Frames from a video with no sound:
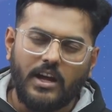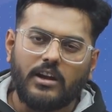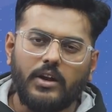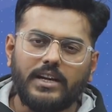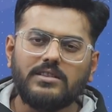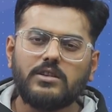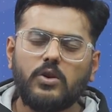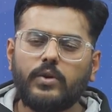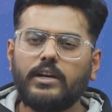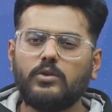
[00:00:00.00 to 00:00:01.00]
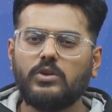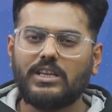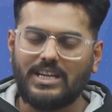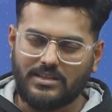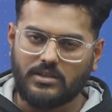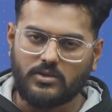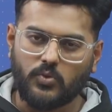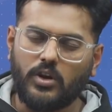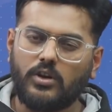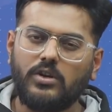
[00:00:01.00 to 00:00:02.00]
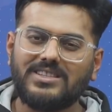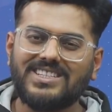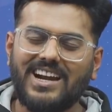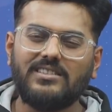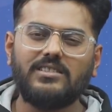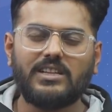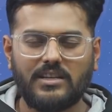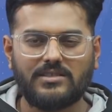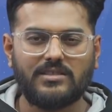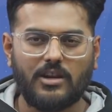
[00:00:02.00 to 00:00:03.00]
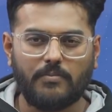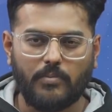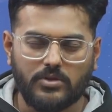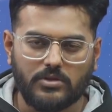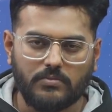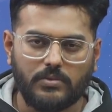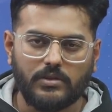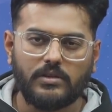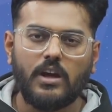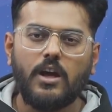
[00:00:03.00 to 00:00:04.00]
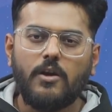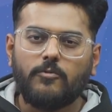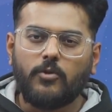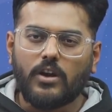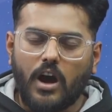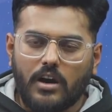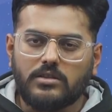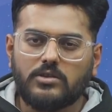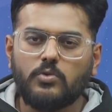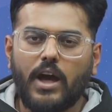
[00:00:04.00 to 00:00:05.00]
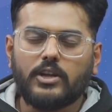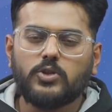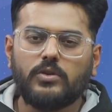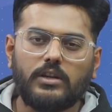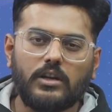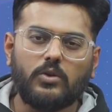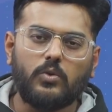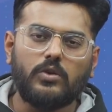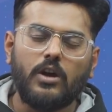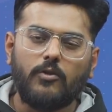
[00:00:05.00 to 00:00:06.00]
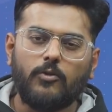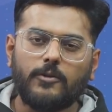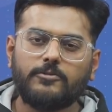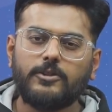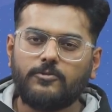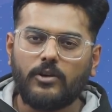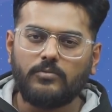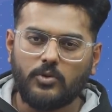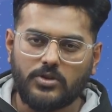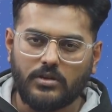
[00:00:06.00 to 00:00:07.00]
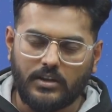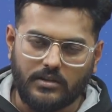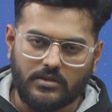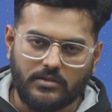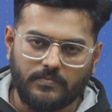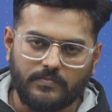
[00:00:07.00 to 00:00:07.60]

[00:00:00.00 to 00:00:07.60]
Now let us look into the cases. What all standard cases are possible for us to actually decode what free fall motion is?